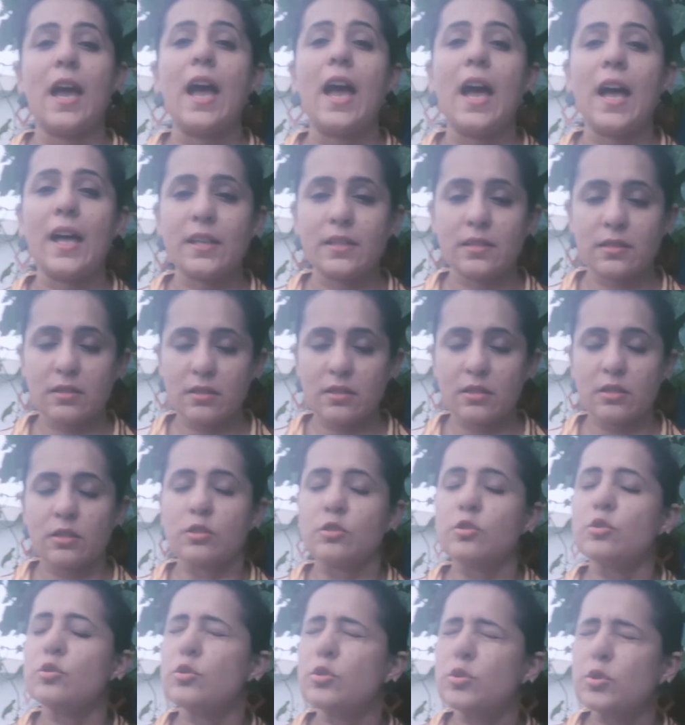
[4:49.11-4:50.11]
And
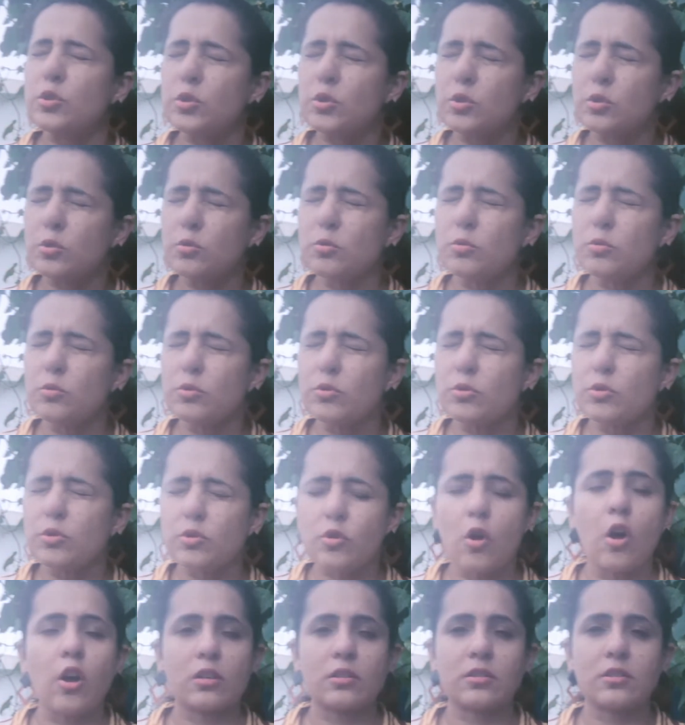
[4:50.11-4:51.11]
do
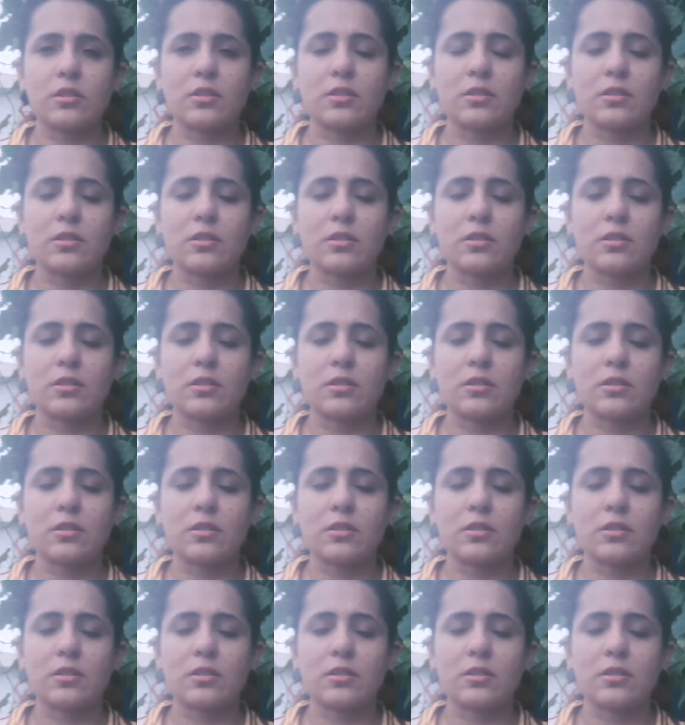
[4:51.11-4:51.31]
not